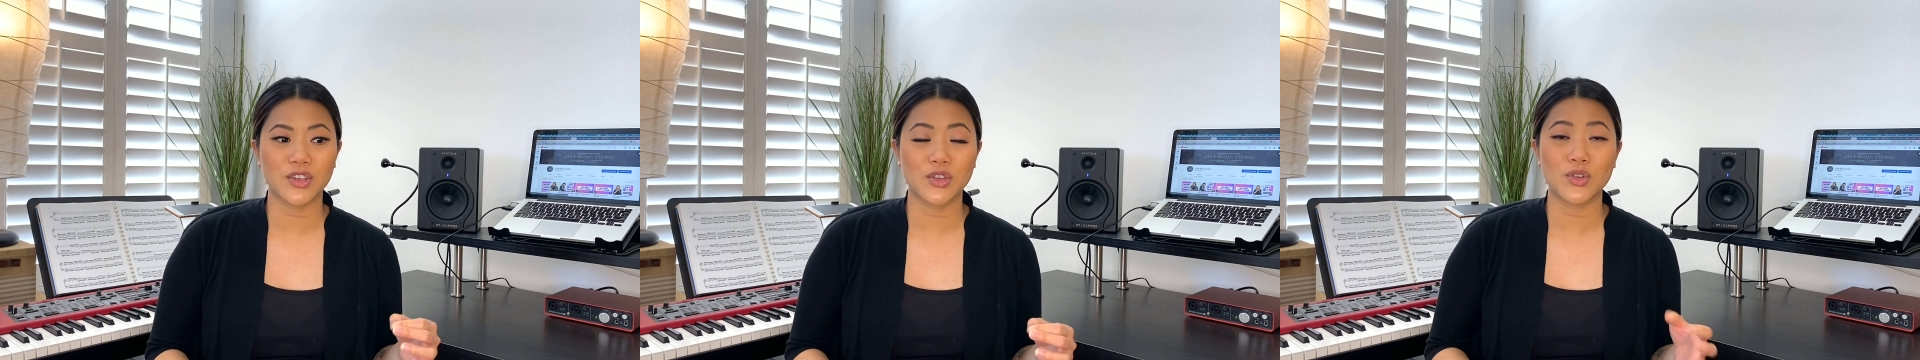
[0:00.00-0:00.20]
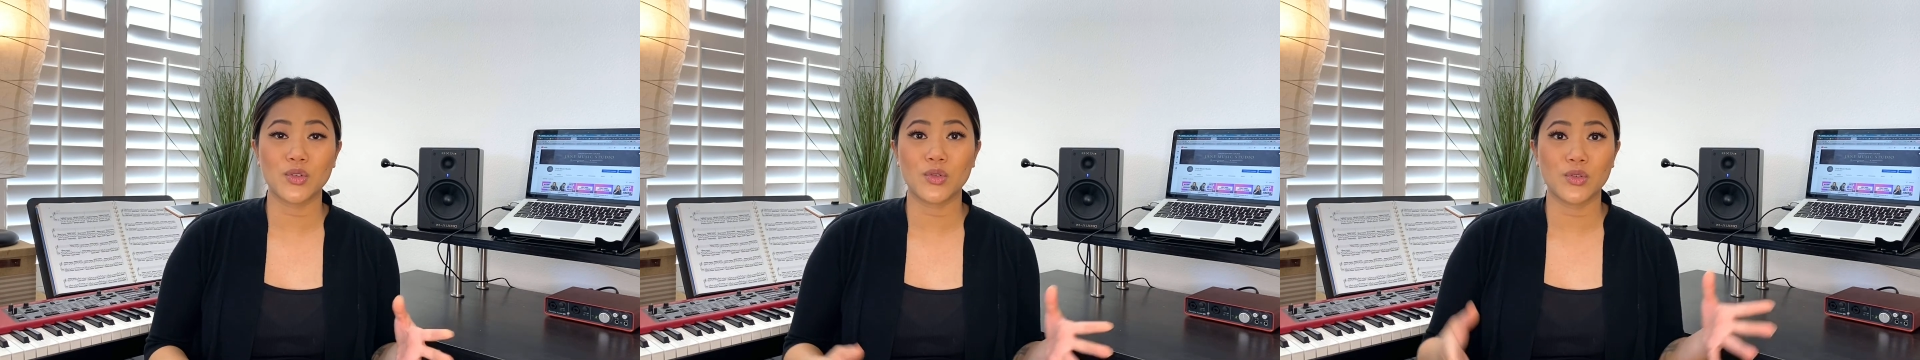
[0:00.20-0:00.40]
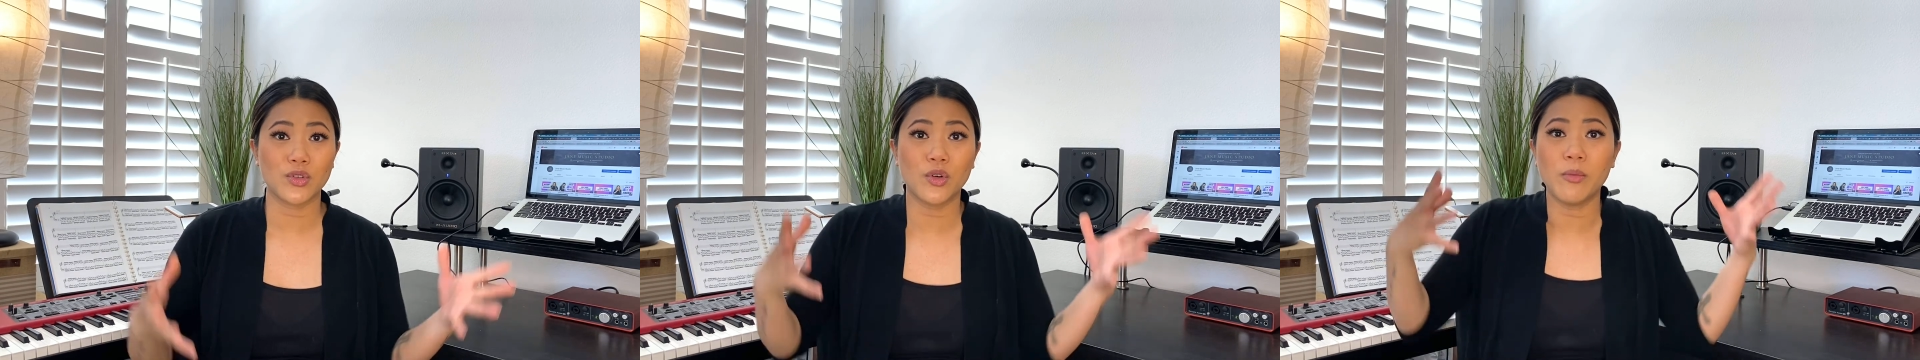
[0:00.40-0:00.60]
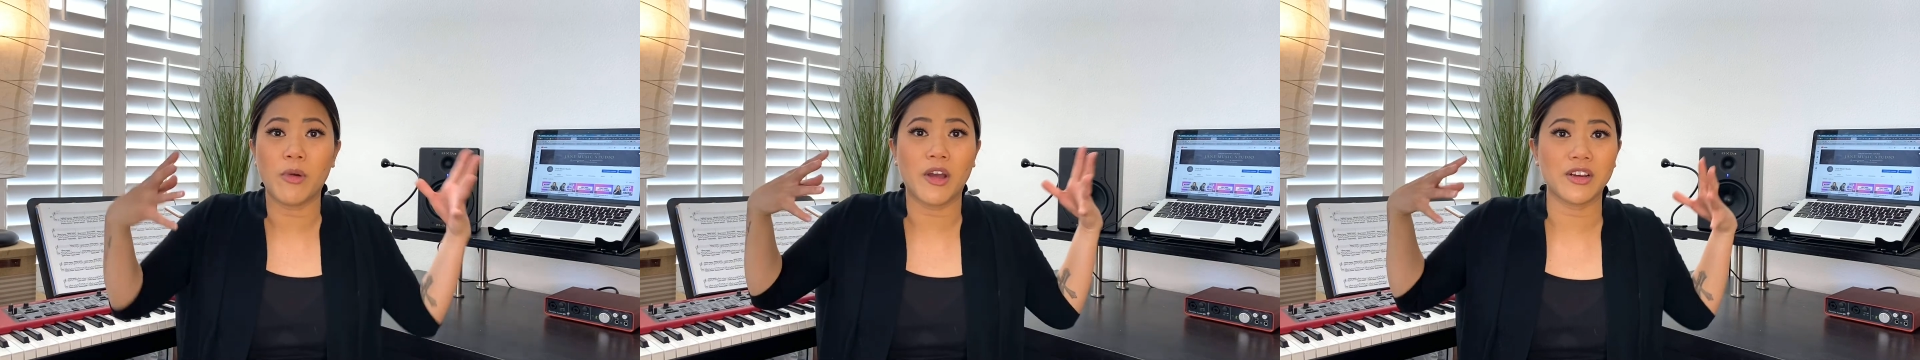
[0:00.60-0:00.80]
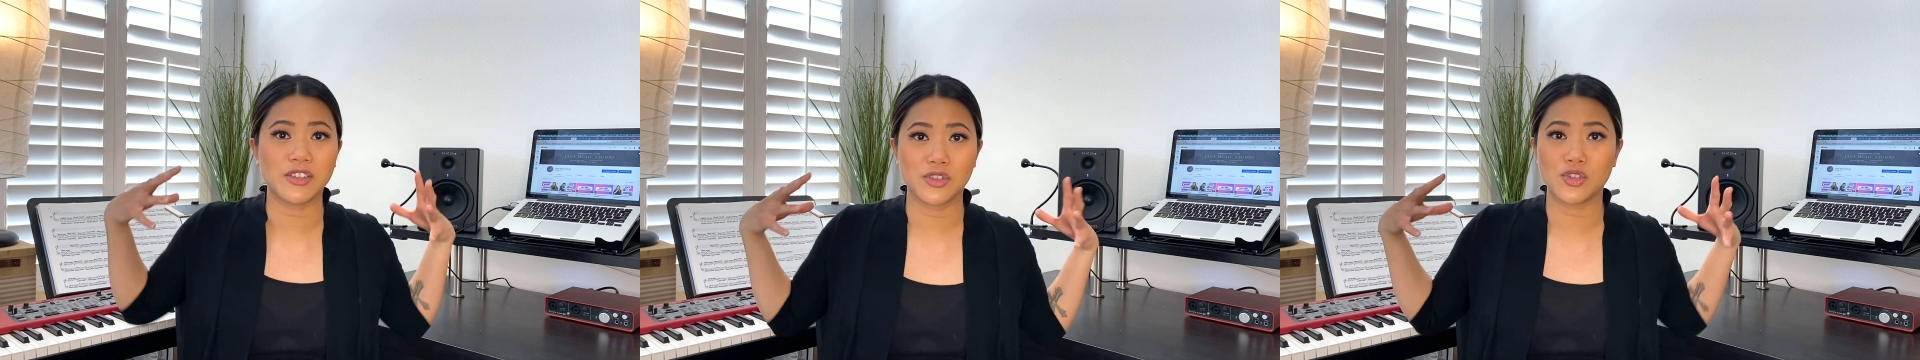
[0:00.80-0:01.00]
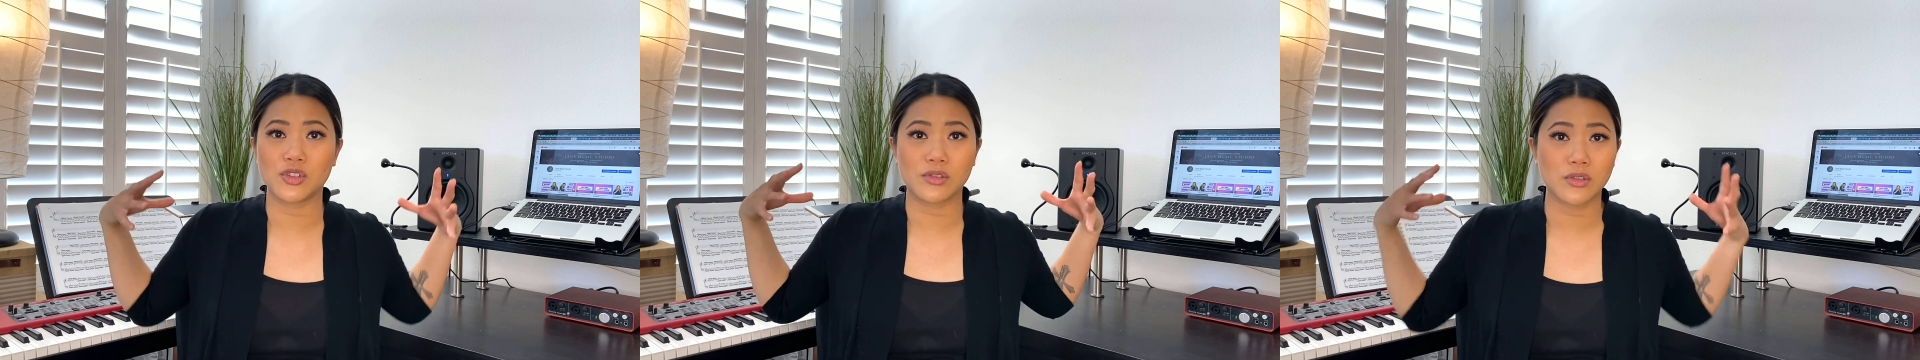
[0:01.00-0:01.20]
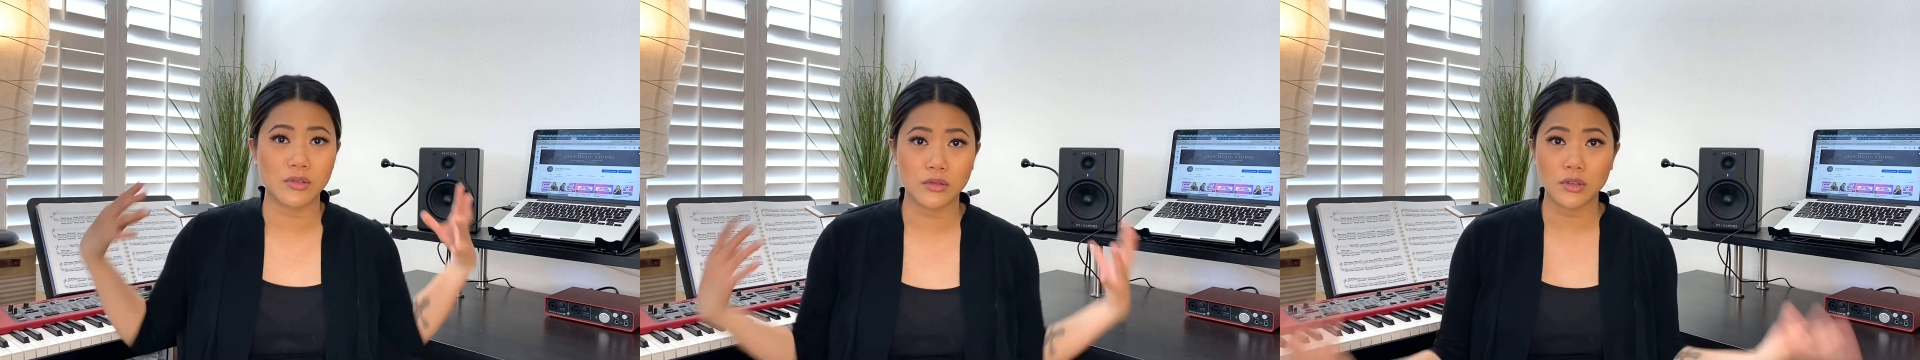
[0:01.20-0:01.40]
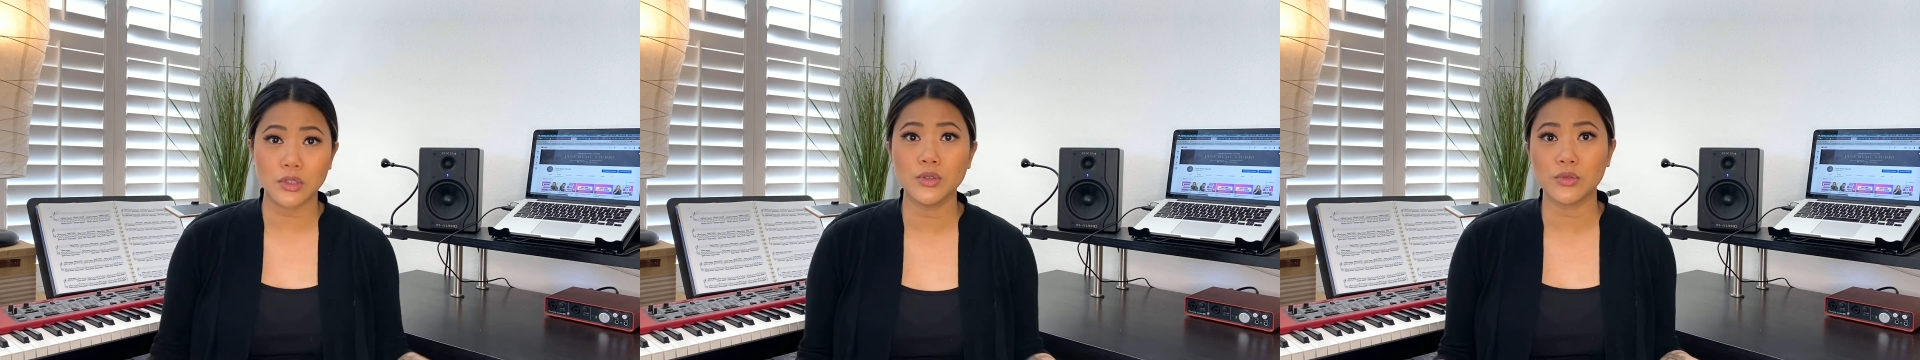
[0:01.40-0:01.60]
your body's just
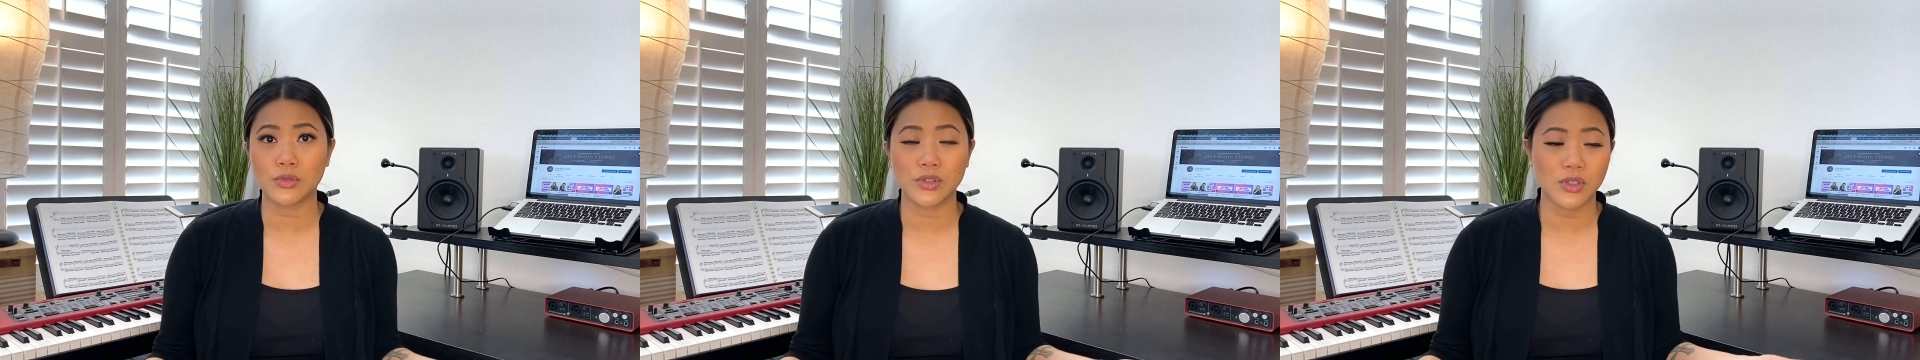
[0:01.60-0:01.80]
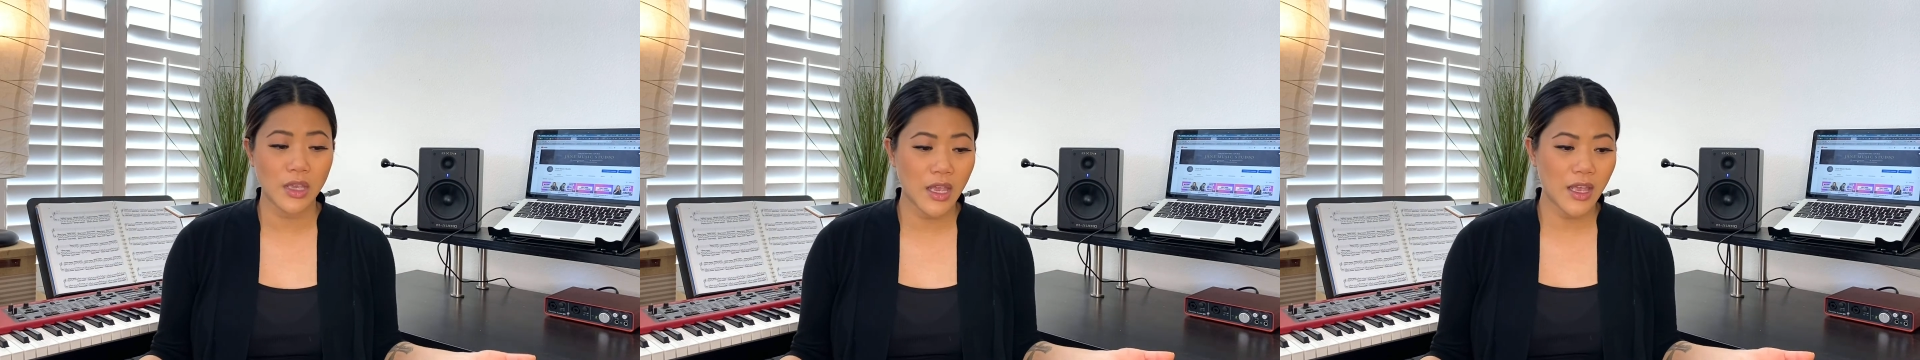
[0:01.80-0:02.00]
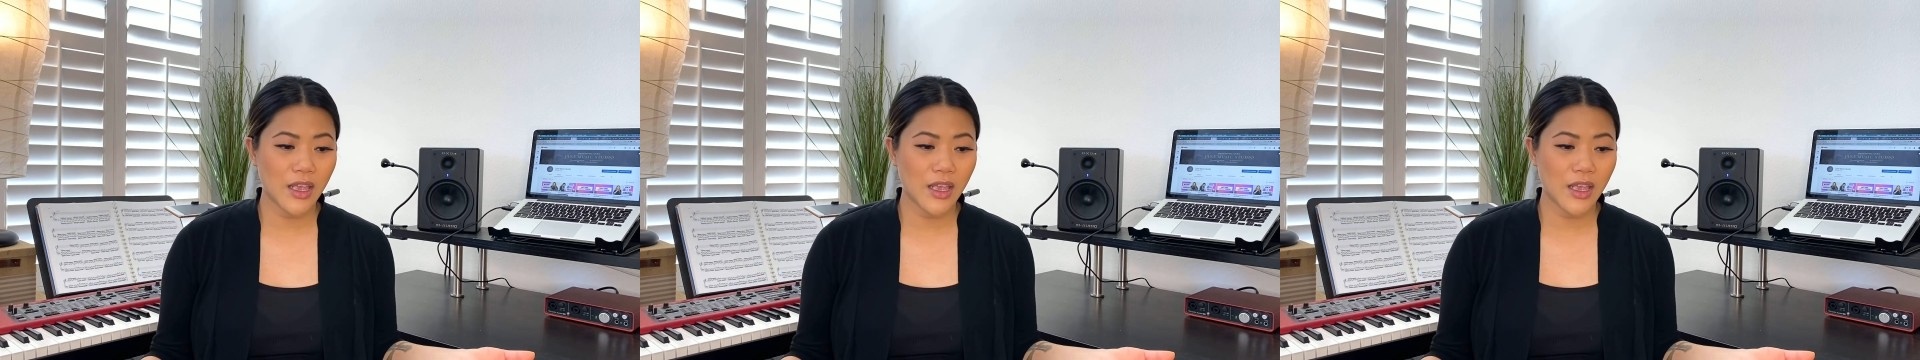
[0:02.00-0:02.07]
loose.